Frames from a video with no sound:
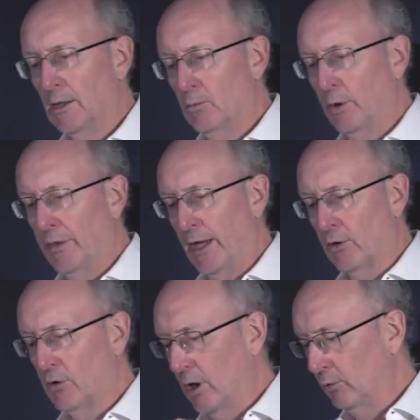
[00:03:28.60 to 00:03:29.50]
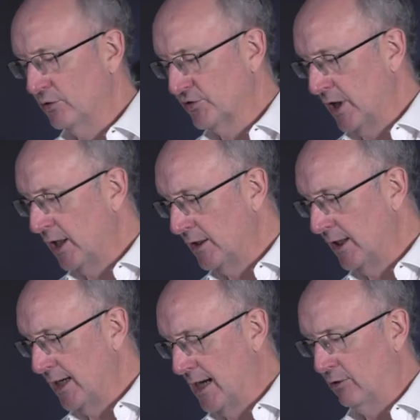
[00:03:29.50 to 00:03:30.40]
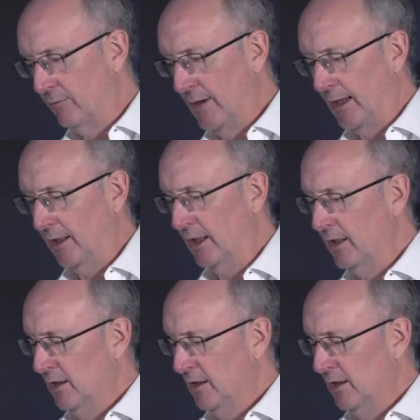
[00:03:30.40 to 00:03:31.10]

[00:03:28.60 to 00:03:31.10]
with our growers in the Yarra Valley,